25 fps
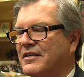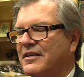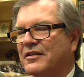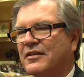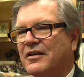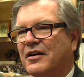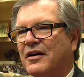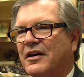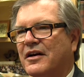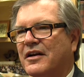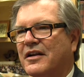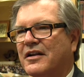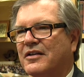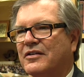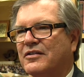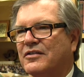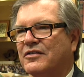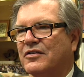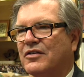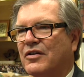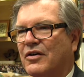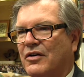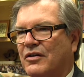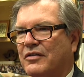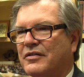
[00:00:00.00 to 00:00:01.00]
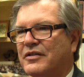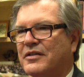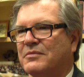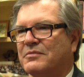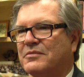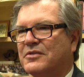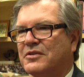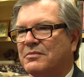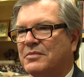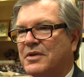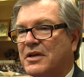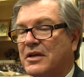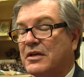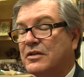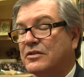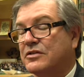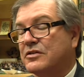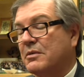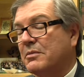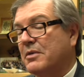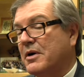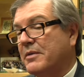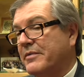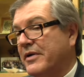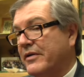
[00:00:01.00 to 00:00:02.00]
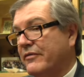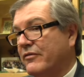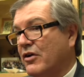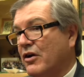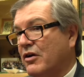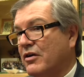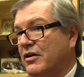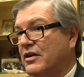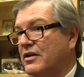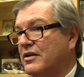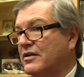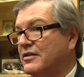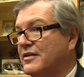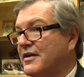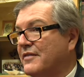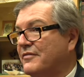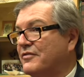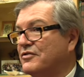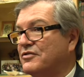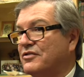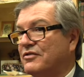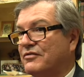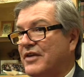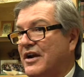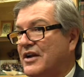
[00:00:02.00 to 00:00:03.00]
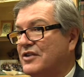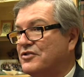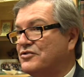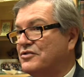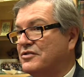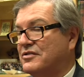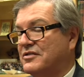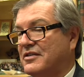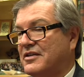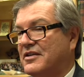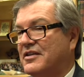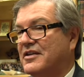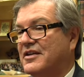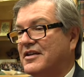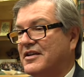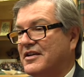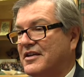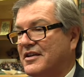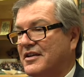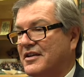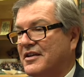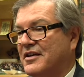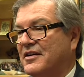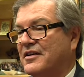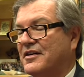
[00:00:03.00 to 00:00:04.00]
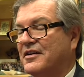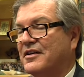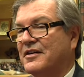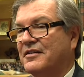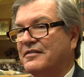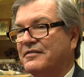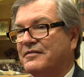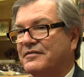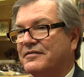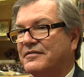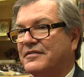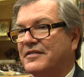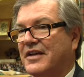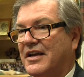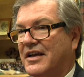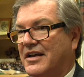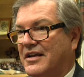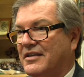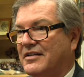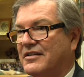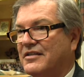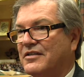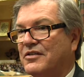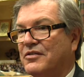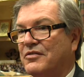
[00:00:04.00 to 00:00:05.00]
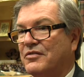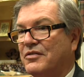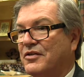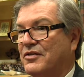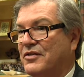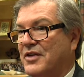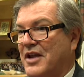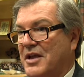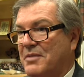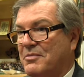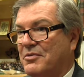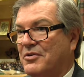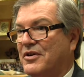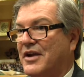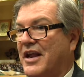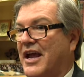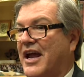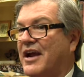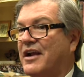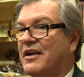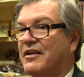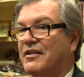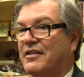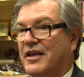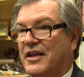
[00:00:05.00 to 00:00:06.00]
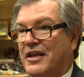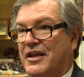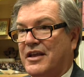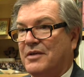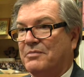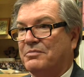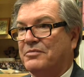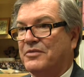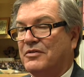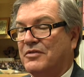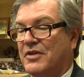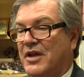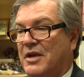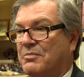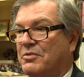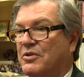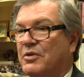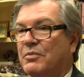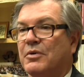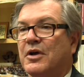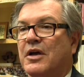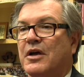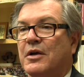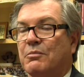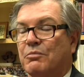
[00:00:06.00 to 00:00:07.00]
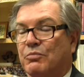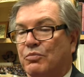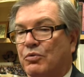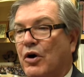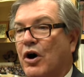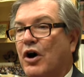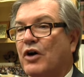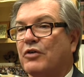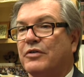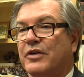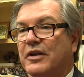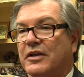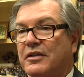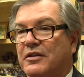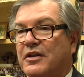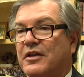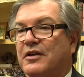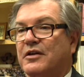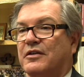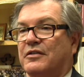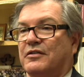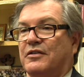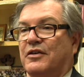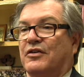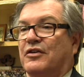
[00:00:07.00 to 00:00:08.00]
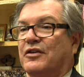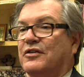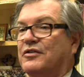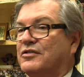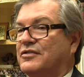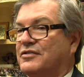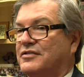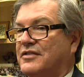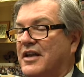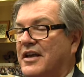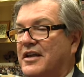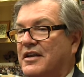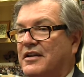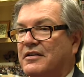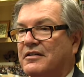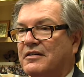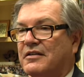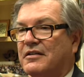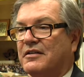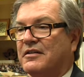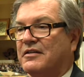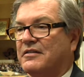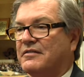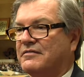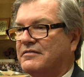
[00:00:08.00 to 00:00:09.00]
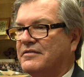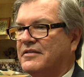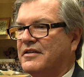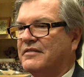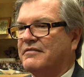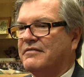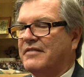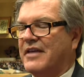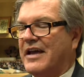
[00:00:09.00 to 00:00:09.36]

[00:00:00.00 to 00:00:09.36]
God had called them to be. And some of them have gone in a different direction of who their neighbor and how do they help their neighbor. They're broadening their understanding of